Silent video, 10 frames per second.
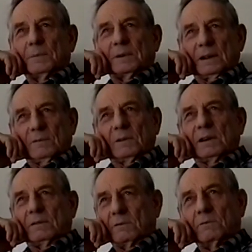but then
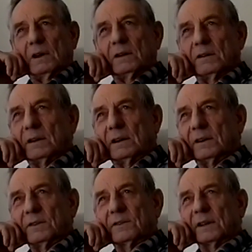we'd run on there
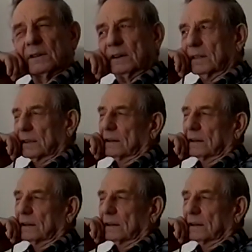just like nothing.